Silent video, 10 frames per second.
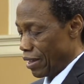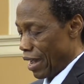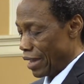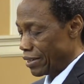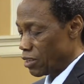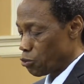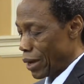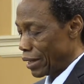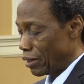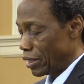And these
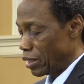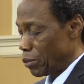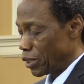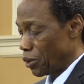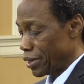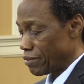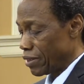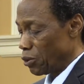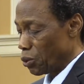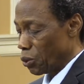were in the
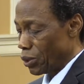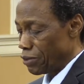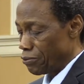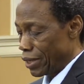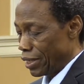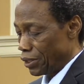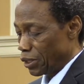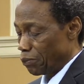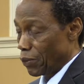majority in Okoli's village.